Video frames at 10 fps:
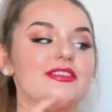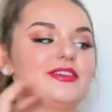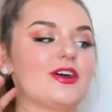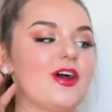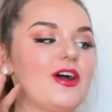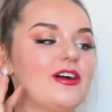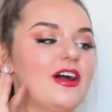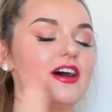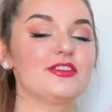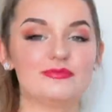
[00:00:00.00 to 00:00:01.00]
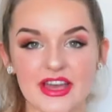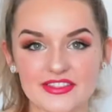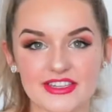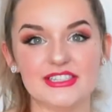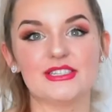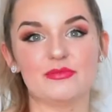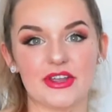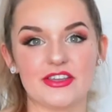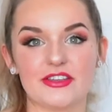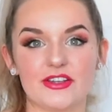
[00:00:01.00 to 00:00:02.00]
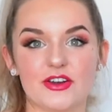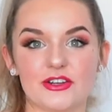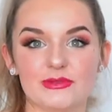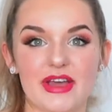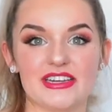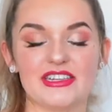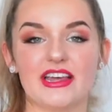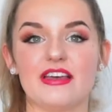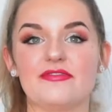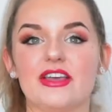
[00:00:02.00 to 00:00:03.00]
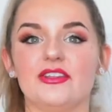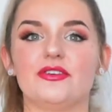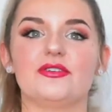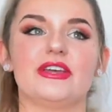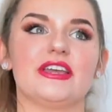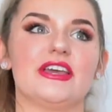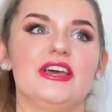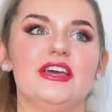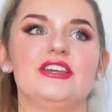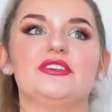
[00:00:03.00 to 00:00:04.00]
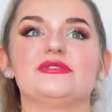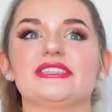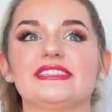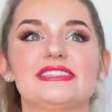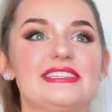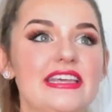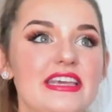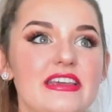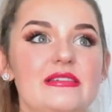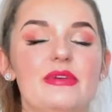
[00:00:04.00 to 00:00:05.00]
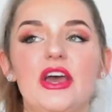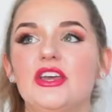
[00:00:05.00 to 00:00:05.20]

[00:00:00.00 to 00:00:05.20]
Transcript: There are other methods to bringing curls back to life, including using steam.